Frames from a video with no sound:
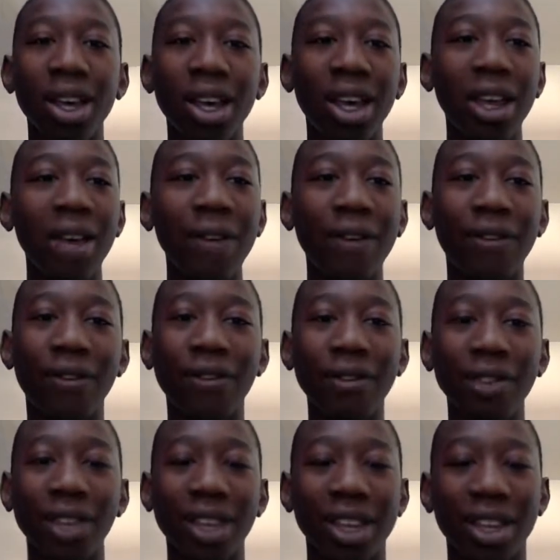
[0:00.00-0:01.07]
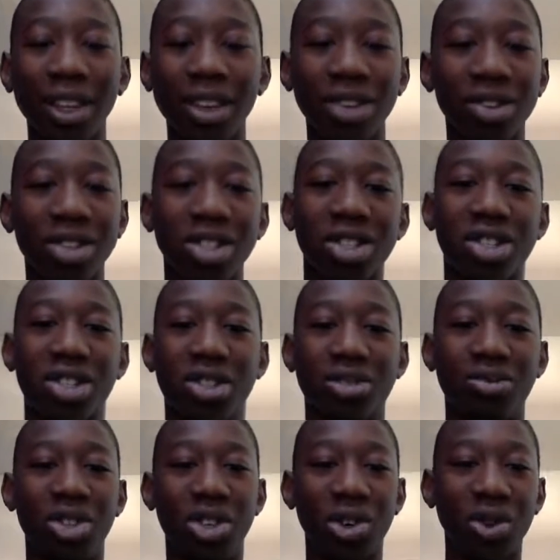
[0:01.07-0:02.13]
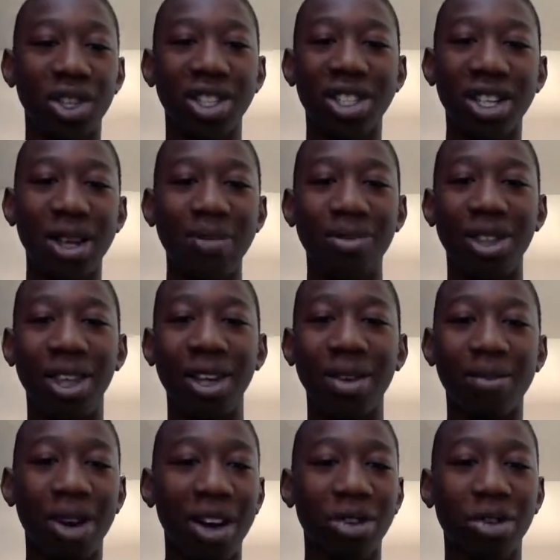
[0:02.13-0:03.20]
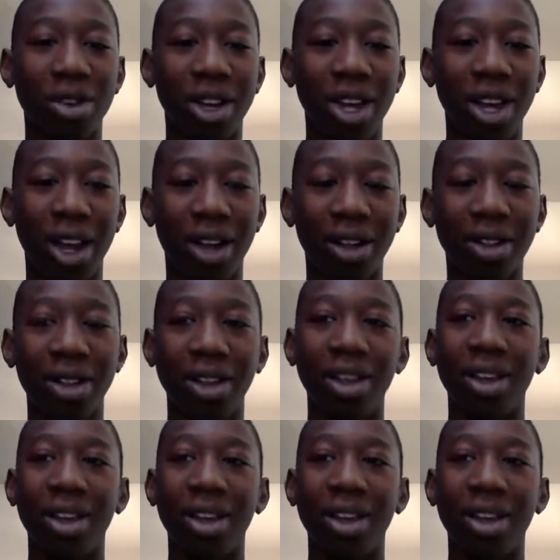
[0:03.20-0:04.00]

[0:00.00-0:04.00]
if like you're just doing the same thing, battle royale,